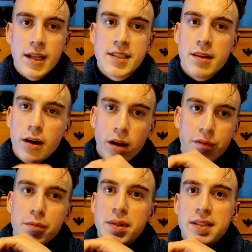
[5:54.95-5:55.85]
less thought
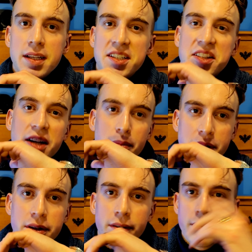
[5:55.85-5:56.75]
often means less
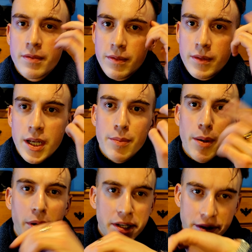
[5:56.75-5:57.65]
excitement, in
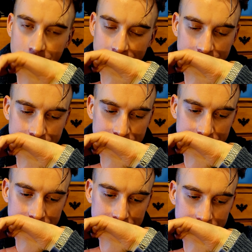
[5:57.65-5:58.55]
my mind.
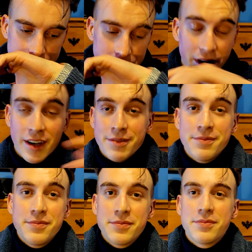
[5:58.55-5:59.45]
But yeah.
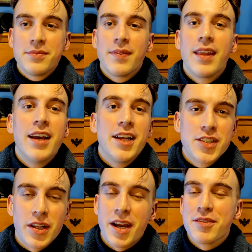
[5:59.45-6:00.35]

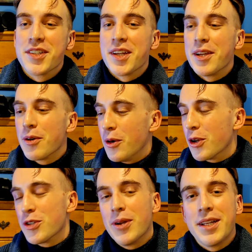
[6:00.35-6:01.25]
That's all I have to say.
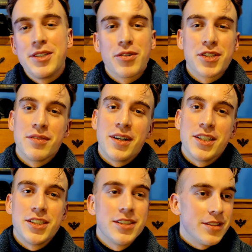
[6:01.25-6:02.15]
Eau de toilette,
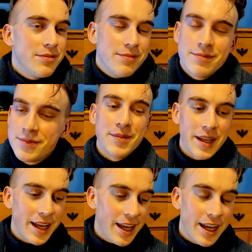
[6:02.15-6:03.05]
Sauvage.
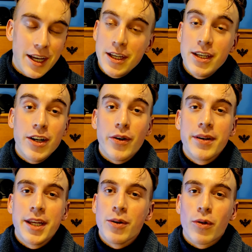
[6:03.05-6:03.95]
You know
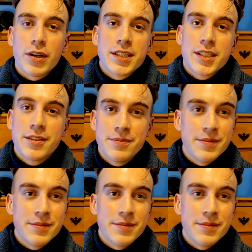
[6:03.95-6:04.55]
it, it works.